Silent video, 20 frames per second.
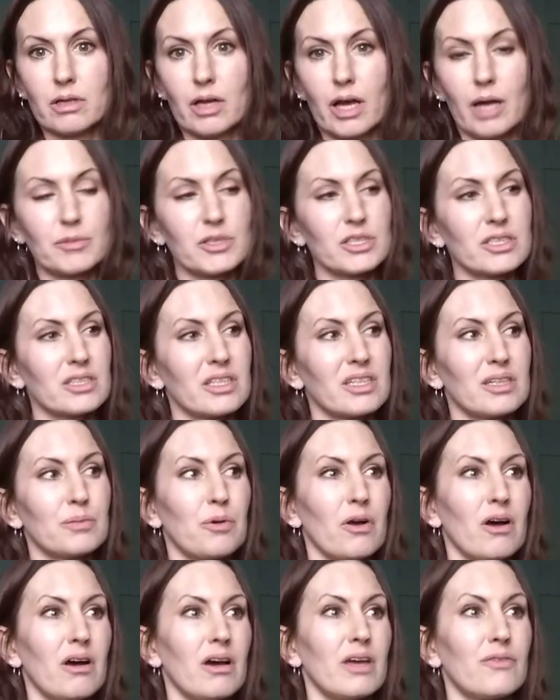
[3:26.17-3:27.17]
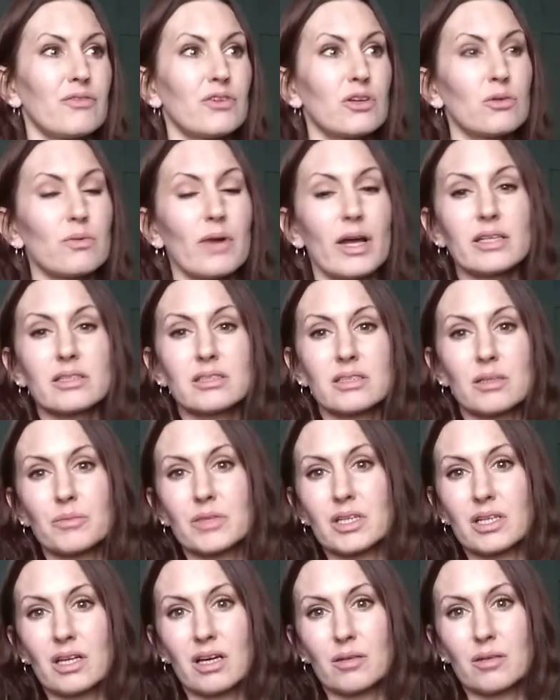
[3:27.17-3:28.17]
I'm just going to, if you write
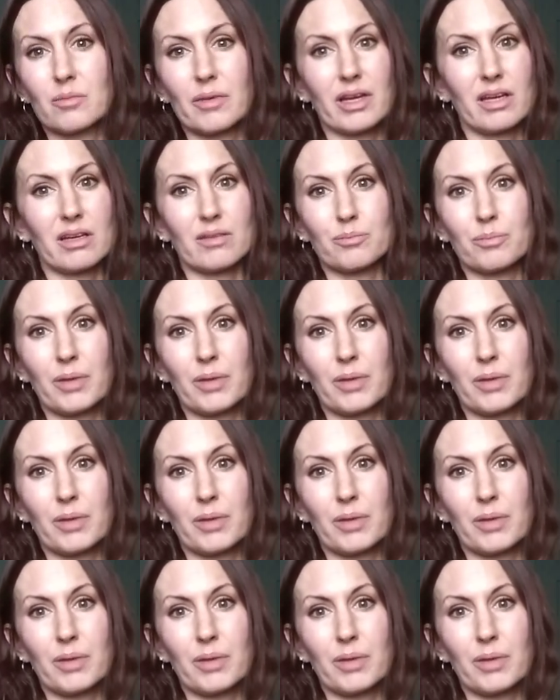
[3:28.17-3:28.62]
something on my